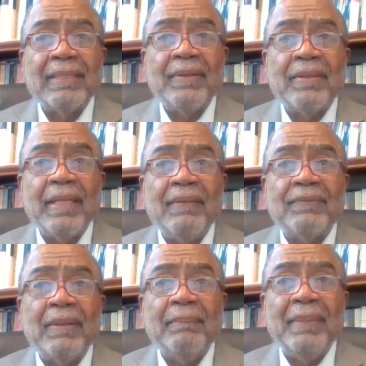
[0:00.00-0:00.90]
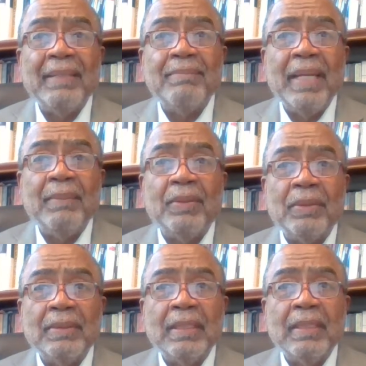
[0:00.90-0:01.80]
everything from Big
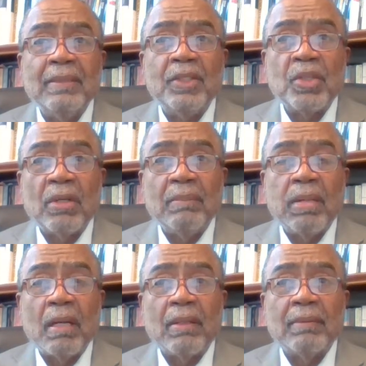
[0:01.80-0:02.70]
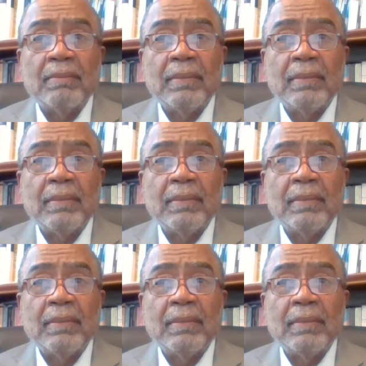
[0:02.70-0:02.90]
Maybelle to Charlie Parker.